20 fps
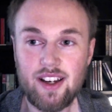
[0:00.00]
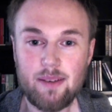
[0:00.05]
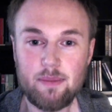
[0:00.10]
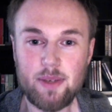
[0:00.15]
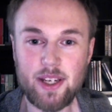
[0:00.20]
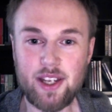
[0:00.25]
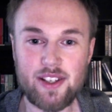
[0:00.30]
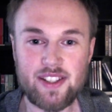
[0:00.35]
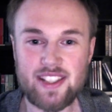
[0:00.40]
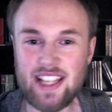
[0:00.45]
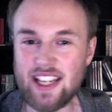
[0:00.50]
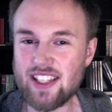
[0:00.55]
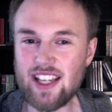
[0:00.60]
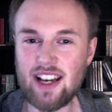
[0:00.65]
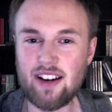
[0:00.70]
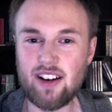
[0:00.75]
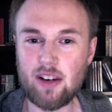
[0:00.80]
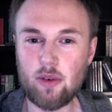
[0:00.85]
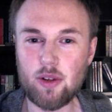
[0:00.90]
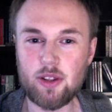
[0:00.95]
Because that's
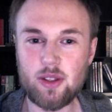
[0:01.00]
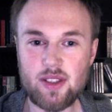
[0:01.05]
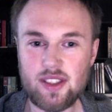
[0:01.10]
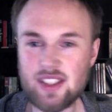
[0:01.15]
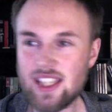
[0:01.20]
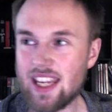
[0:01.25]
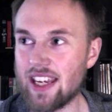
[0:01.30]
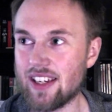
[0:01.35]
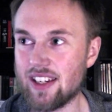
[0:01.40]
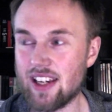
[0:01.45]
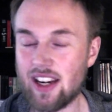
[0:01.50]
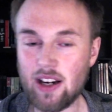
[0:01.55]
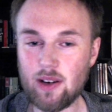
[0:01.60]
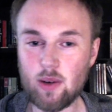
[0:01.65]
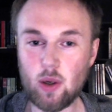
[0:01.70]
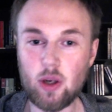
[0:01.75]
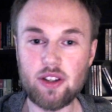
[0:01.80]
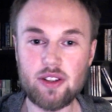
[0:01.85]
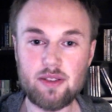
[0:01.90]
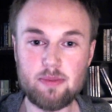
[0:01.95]
how I want to see it. I
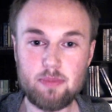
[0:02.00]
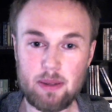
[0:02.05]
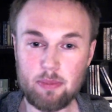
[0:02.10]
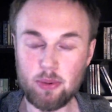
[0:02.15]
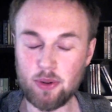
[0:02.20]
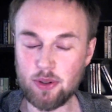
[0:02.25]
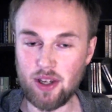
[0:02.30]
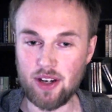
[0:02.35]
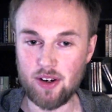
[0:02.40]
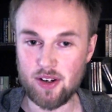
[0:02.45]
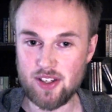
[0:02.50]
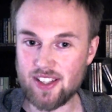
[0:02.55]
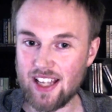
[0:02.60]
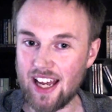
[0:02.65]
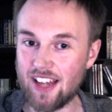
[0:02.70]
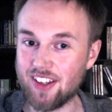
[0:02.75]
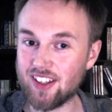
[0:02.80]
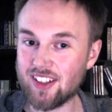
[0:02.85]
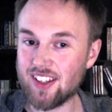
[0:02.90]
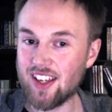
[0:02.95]
want people to
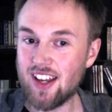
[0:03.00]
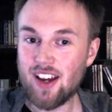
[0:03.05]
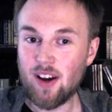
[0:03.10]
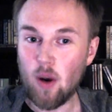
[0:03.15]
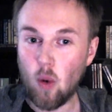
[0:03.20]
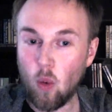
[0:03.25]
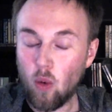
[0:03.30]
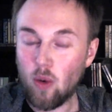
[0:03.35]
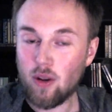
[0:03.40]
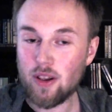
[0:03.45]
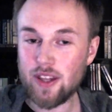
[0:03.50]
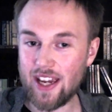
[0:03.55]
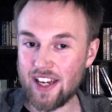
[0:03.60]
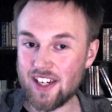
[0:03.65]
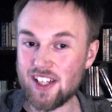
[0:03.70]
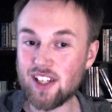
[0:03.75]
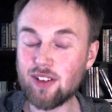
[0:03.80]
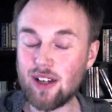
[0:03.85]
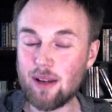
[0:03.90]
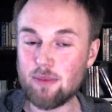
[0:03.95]
understand that all the
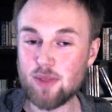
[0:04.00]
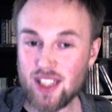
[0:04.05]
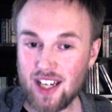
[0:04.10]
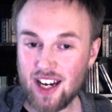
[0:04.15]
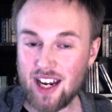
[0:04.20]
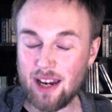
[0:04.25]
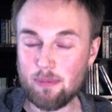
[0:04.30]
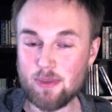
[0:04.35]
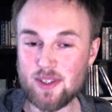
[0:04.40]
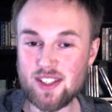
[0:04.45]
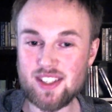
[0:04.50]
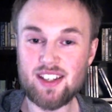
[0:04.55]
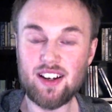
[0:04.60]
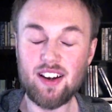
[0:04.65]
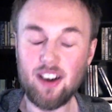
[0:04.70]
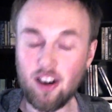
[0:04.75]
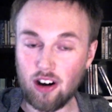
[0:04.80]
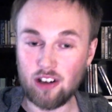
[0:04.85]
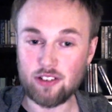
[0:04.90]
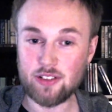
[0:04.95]
Enneagram types
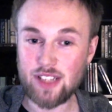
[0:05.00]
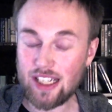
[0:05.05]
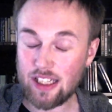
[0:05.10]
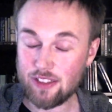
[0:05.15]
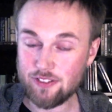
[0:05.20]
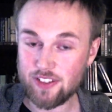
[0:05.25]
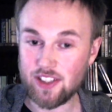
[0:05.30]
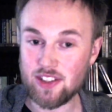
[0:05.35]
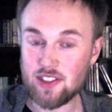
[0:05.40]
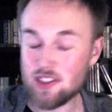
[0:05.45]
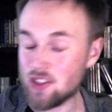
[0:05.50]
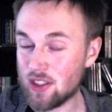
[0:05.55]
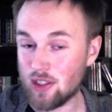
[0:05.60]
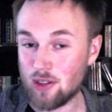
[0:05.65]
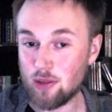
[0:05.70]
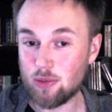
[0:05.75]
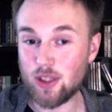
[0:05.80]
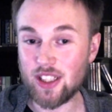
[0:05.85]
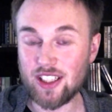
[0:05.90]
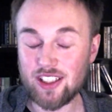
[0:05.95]
are relevant to
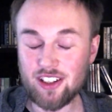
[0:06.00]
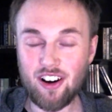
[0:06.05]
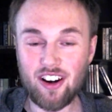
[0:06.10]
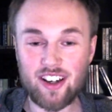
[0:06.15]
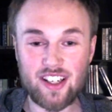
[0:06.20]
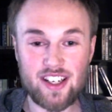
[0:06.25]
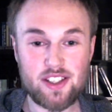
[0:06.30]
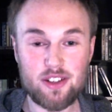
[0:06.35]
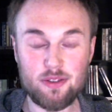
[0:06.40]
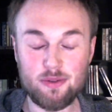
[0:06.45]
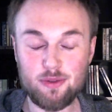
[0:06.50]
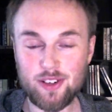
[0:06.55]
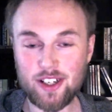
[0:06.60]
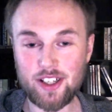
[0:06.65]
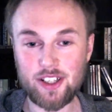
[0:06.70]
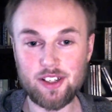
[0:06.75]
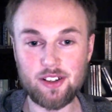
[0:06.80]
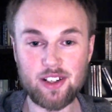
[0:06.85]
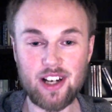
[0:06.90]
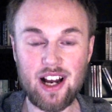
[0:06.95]
you, regardless of where
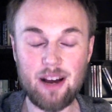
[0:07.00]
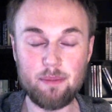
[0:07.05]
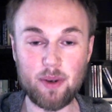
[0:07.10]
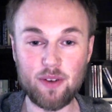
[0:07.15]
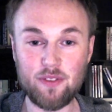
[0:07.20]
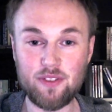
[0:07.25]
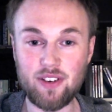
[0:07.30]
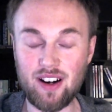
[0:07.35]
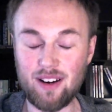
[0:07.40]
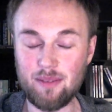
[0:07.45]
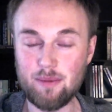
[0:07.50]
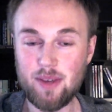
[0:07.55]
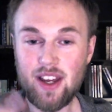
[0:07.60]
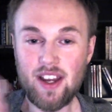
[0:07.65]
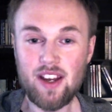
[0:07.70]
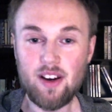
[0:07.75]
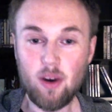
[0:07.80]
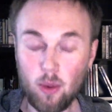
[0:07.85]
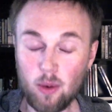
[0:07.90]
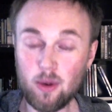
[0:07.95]
you're coming from.
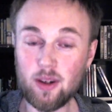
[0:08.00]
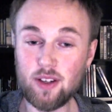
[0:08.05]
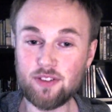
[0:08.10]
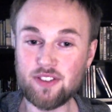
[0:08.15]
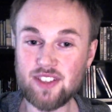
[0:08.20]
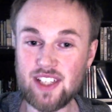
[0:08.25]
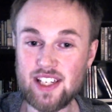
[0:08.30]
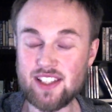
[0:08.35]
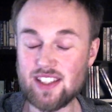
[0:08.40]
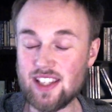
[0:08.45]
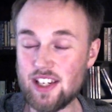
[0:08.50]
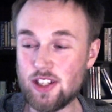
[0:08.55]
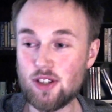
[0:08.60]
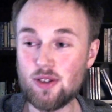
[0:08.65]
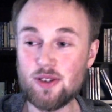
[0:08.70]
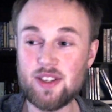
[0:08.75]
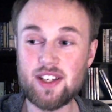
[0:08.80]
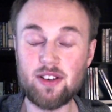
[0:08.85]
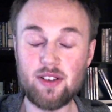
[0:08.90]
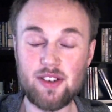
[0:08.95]
All of these
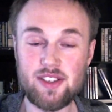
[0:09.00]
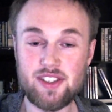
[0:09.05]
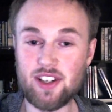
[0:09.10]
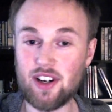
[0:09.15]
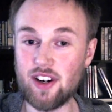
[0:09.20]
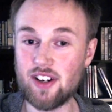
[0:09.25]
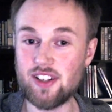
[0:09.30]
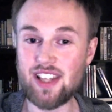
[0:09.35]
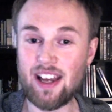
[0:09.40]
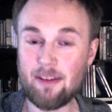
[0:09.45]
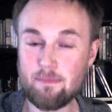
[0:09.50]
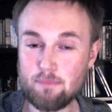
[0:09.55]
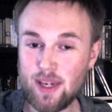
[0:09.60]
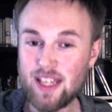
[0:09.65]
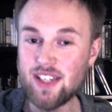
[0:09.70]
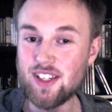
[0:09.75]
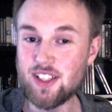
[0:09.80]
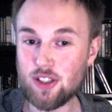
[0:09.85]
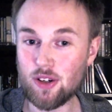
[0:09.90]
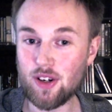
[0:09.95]
issues and concerns have
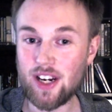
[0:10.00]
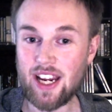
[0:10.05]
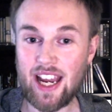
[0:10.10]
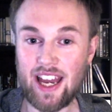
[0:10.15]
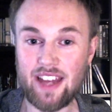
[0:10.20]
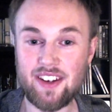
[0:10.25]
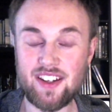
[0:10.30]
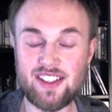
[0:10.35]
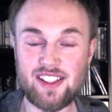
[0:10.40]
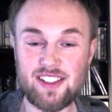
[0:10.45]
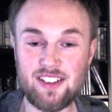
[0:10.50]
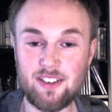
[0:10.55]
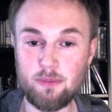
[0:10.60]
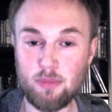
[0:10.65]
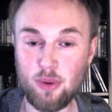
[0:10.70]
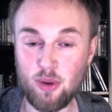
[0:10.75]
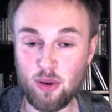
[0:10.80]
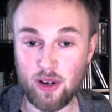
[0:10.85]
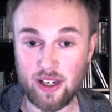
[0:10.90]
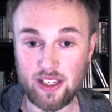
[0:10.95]
been in your head at some
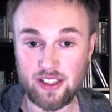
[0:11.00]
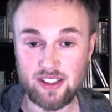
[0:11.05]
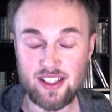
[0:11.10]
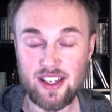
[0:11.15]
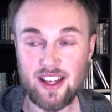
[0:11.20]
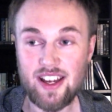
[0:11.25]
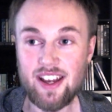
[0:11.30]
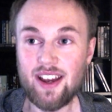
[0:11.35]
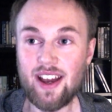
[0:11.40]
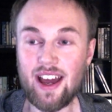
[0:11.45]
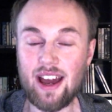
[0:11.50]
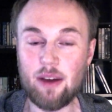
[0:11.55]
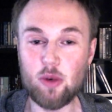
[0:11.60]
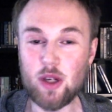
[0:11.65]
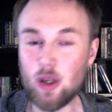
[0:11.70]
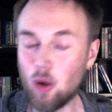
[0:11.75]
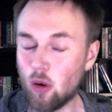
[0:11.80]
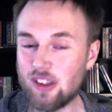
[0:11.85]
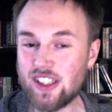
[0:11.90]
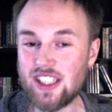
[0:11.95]
point, and we
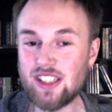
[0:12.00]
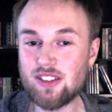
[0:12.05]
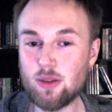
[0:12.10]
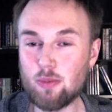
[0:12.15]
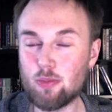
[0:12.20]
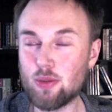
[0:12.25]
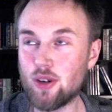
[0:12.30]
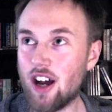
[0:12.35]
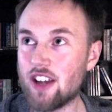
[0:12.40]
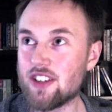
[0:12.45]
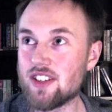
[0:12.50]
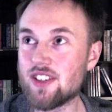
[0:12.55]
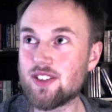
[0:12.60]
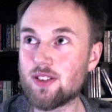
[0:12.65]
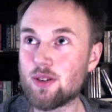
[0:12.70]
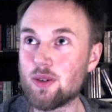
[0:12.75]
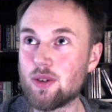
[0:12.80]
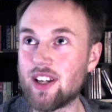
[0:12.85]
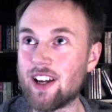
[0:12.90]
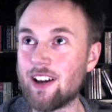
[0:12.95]
all need to process
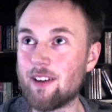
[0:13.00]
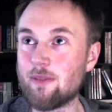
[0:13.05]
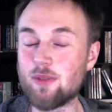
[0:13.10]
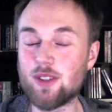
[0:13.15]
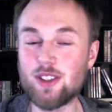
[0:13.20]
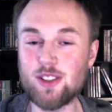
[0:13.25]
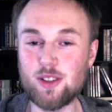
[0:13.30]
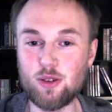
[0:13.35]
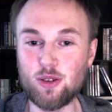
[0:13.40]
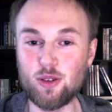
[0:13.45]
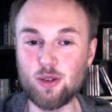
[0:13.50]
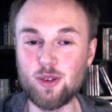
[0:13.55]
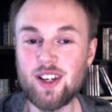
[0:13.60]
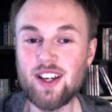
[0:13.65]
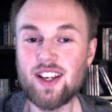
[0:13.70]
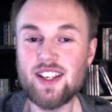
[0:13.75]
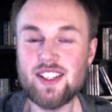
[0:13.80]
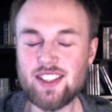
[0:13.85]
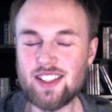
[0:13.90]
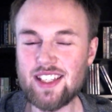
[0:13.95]
through them to
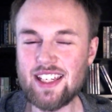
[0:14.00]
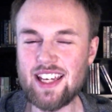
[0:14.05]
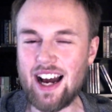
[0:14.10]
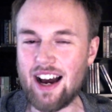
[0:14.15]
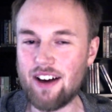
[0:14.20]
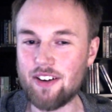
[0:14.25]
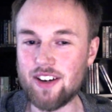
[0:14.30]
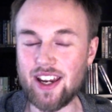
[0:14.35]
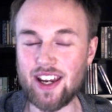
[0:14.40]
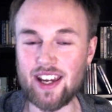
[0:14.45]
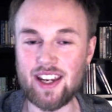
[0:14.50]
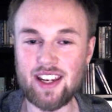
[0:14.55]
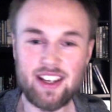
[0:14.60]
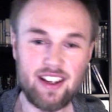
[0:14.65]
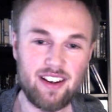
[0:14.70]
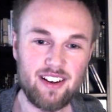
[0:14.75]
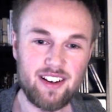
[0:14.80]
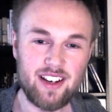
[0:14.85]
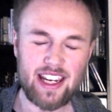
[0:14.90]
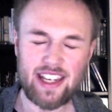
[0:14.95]
see how they
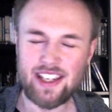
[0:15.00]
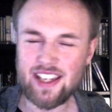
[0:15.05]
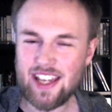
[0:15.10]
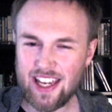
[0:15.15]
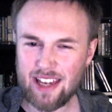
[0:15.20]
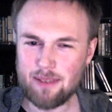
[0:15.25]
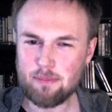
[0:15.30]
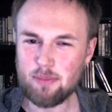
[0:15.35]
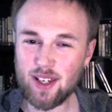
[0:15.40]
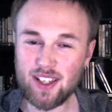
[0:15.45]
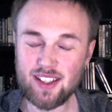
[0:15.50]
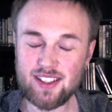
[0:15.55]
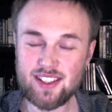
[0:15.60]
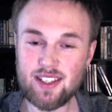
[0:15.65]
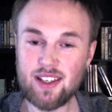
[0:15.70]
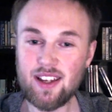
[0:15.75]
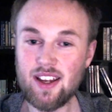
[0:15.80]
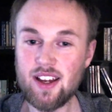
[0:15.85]
inhibit